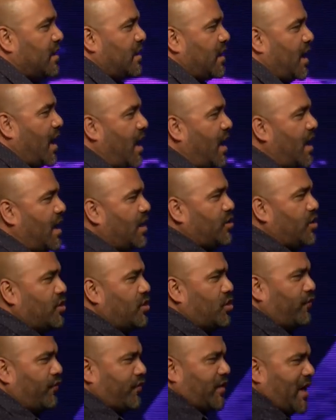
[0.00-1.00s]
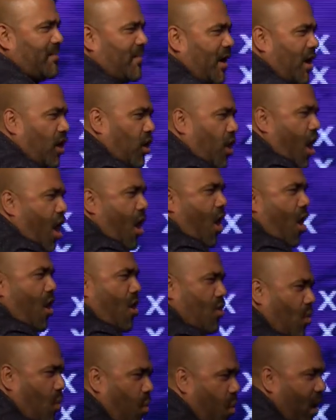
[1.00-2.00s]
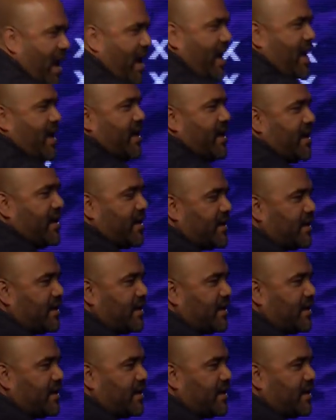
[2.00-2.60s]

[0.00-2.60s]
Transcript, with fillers: Huh? You've come a long way.